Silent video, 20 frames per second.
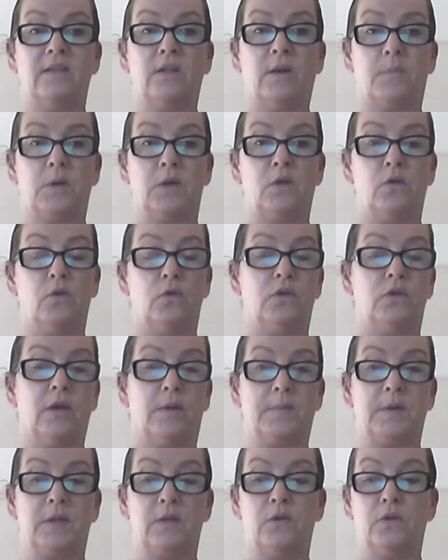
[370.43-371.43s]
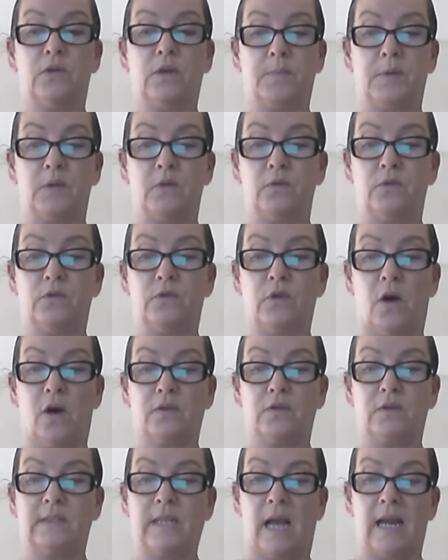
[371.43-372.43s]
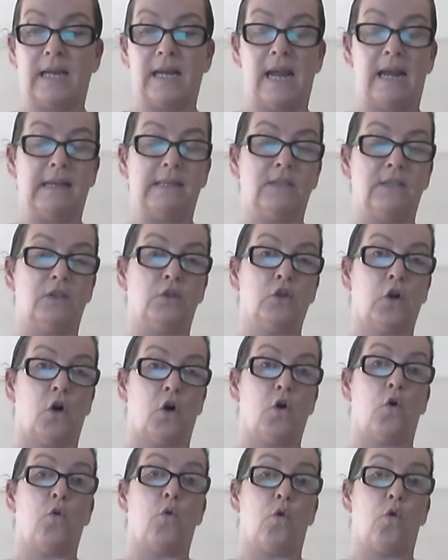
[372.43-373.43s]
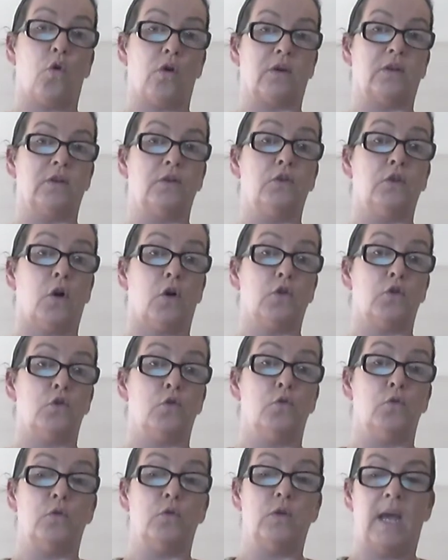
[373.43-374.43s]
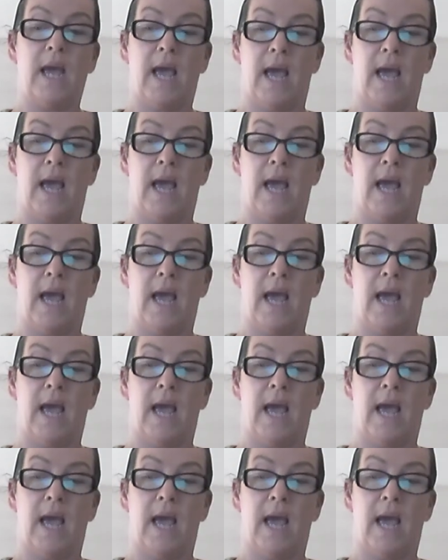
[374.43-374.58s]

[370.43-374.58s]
www.cilex.org.uk.